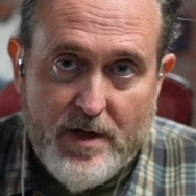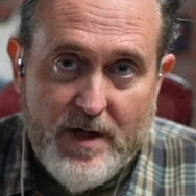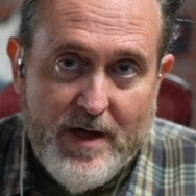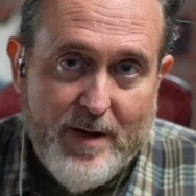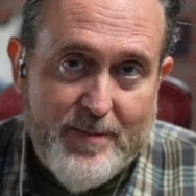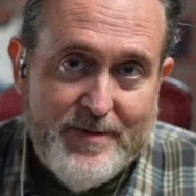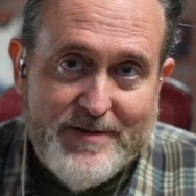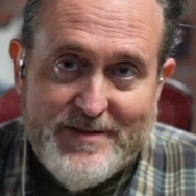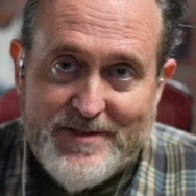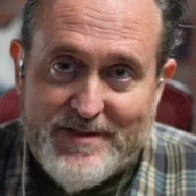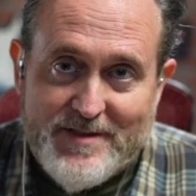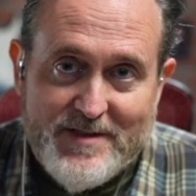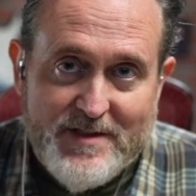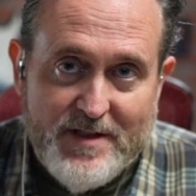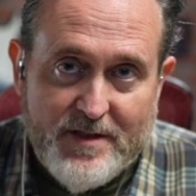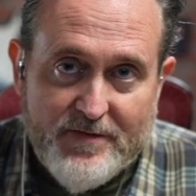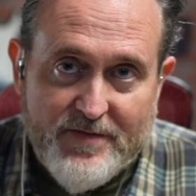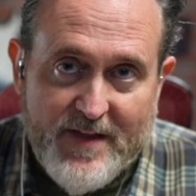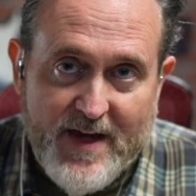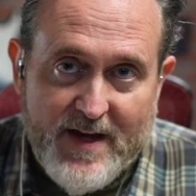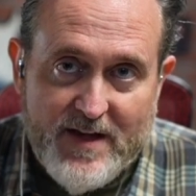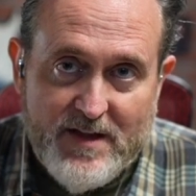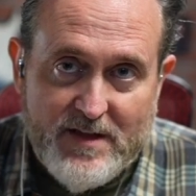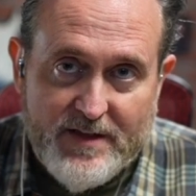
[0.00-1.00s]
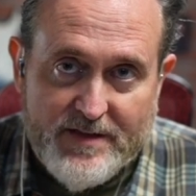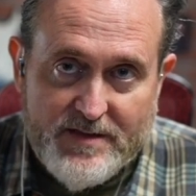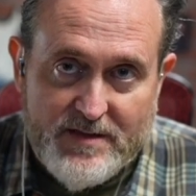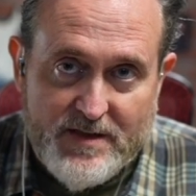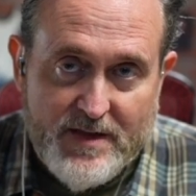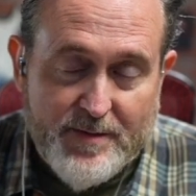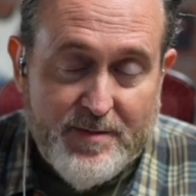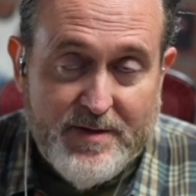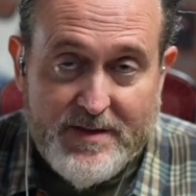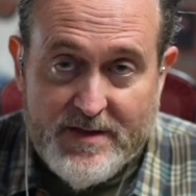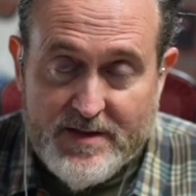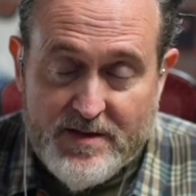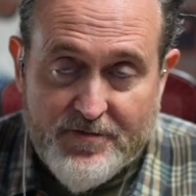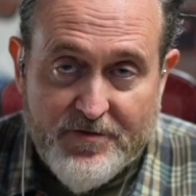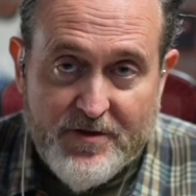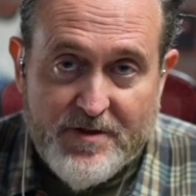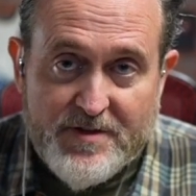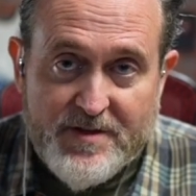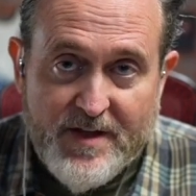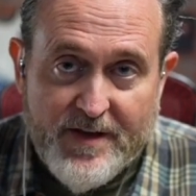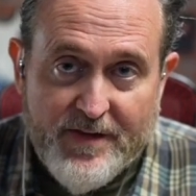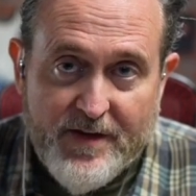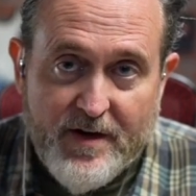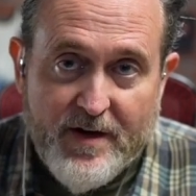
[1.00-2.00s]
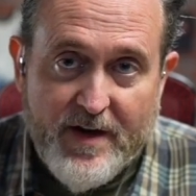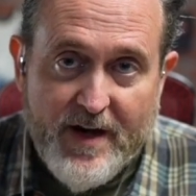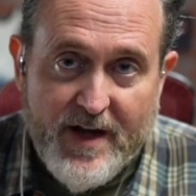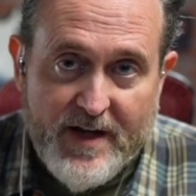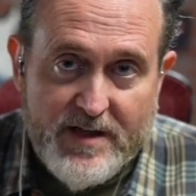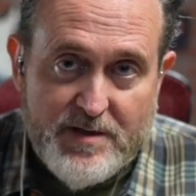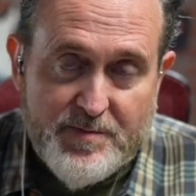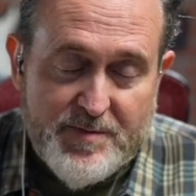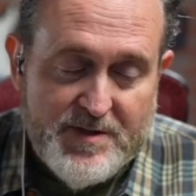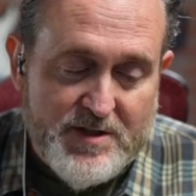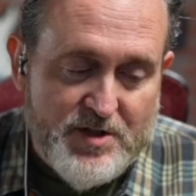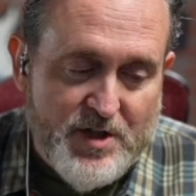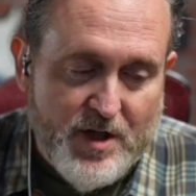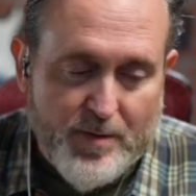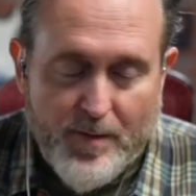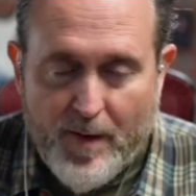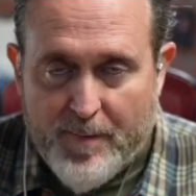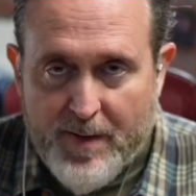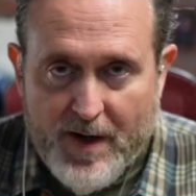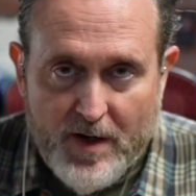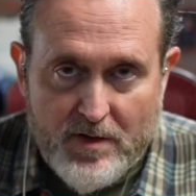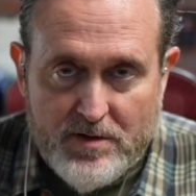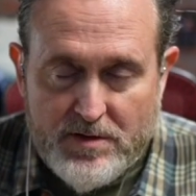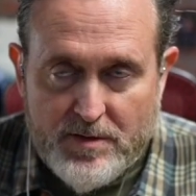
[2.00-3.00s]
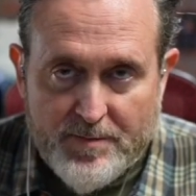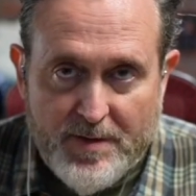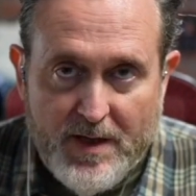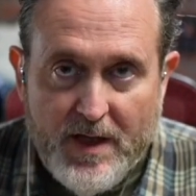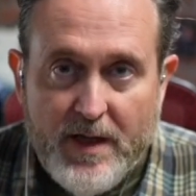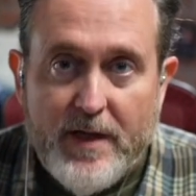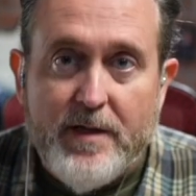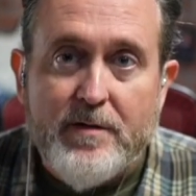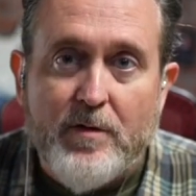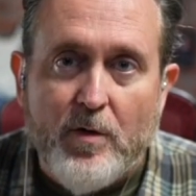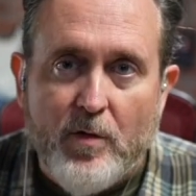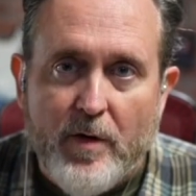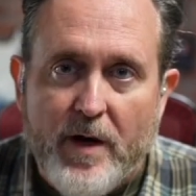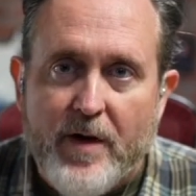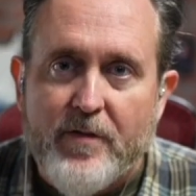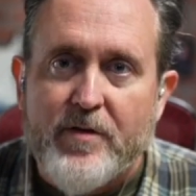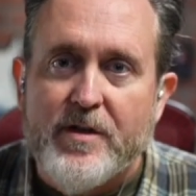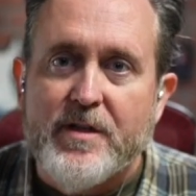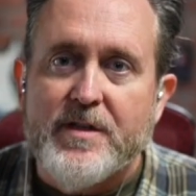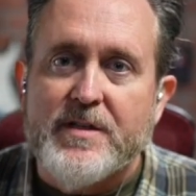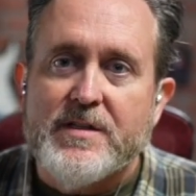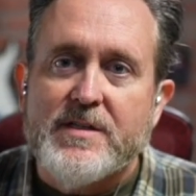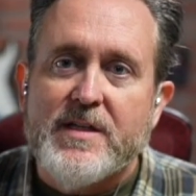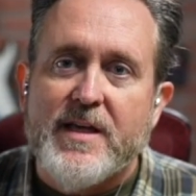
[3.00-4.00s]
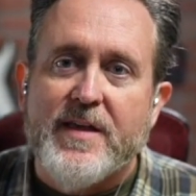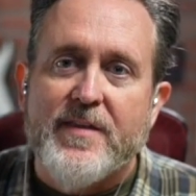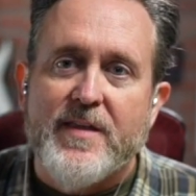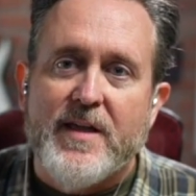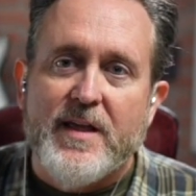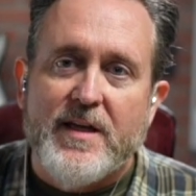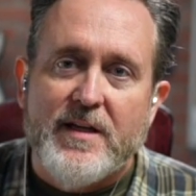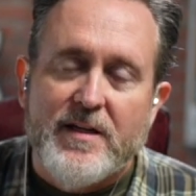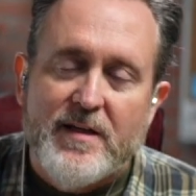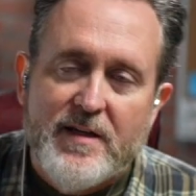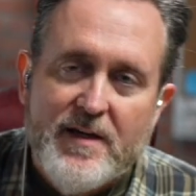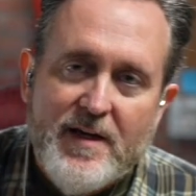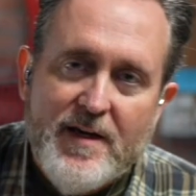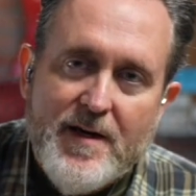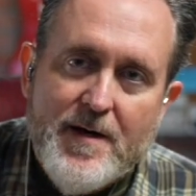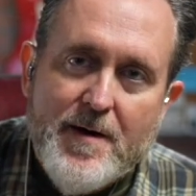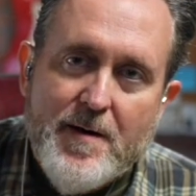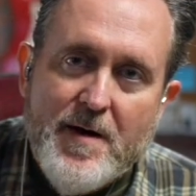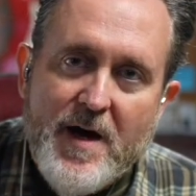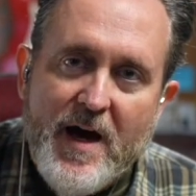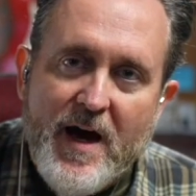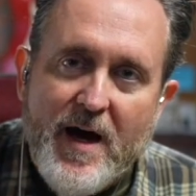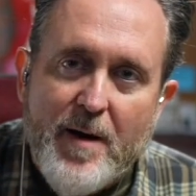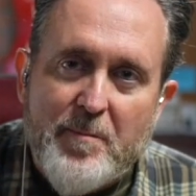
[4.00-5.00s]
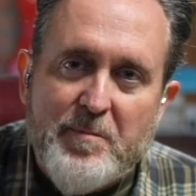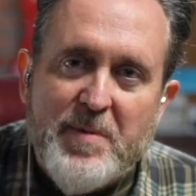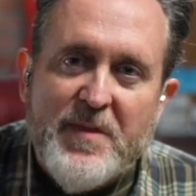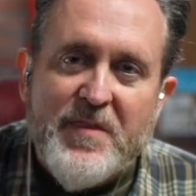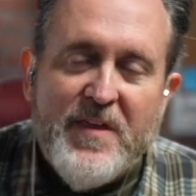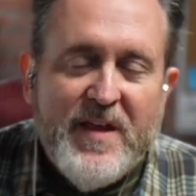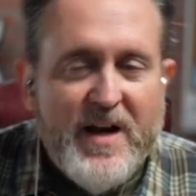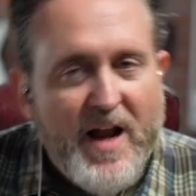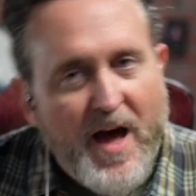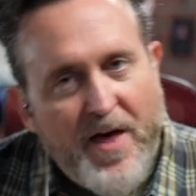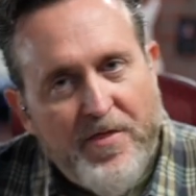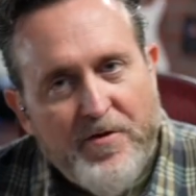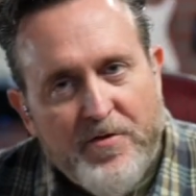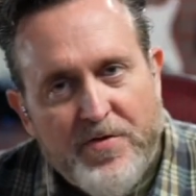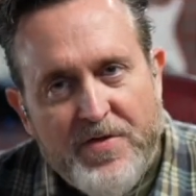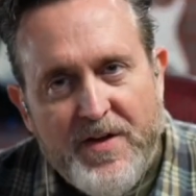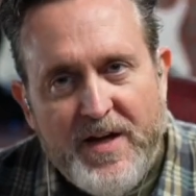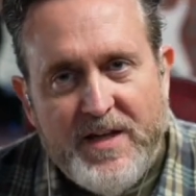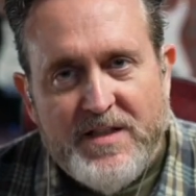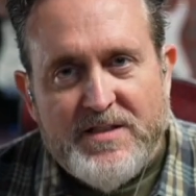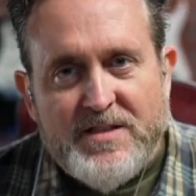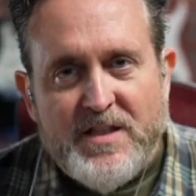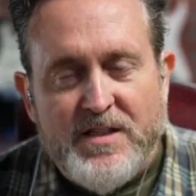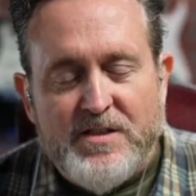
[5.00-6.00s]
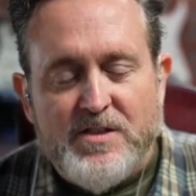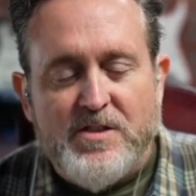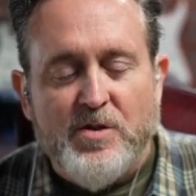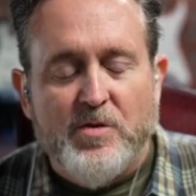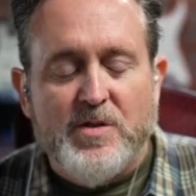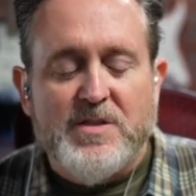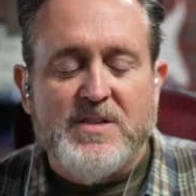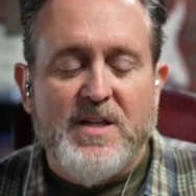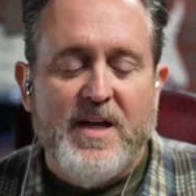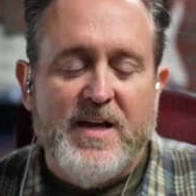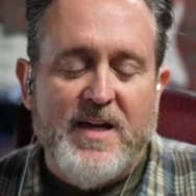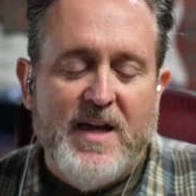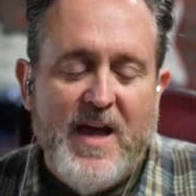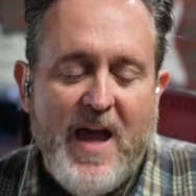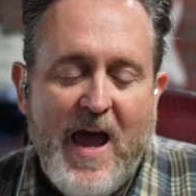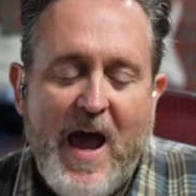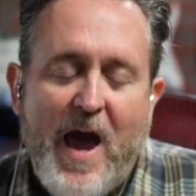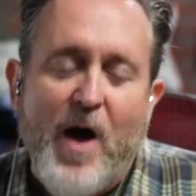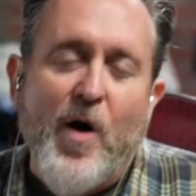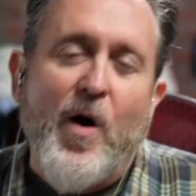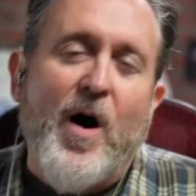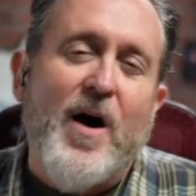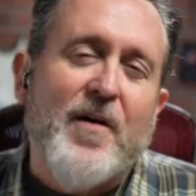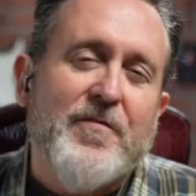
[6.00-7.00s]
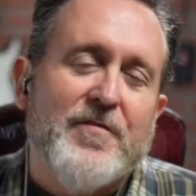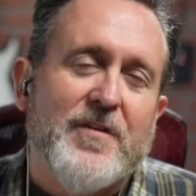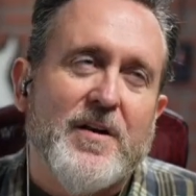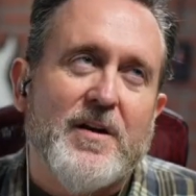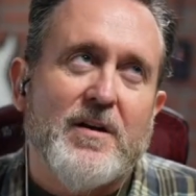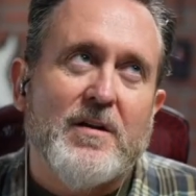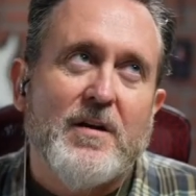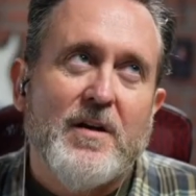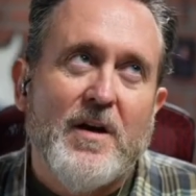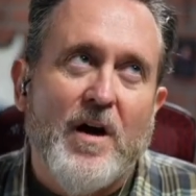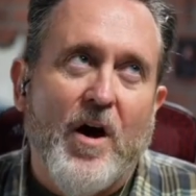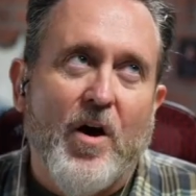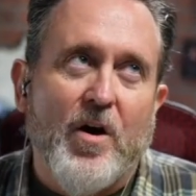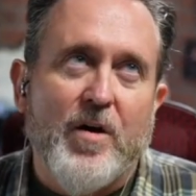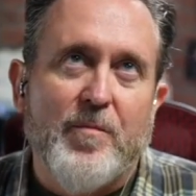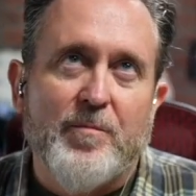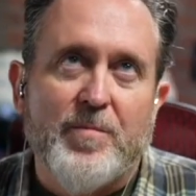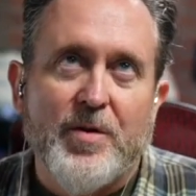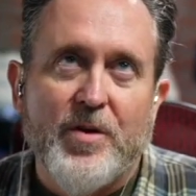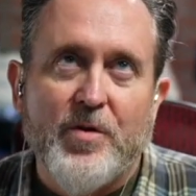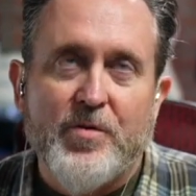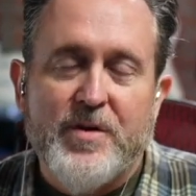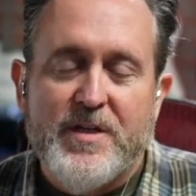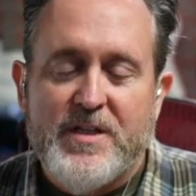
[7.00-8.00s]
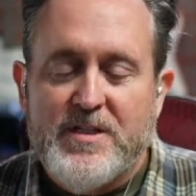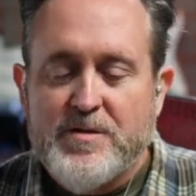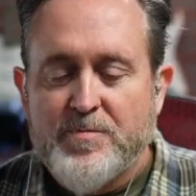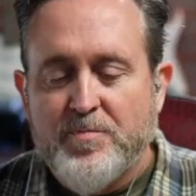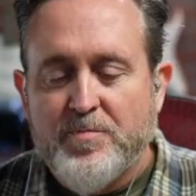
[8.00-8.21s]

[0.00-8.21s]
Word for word: I'm going to just see if that cleans it up because that's the first thing they're going to ask me is check my power supply or whatever it is. And then, uh, but then other things. And so it's like, how often are employees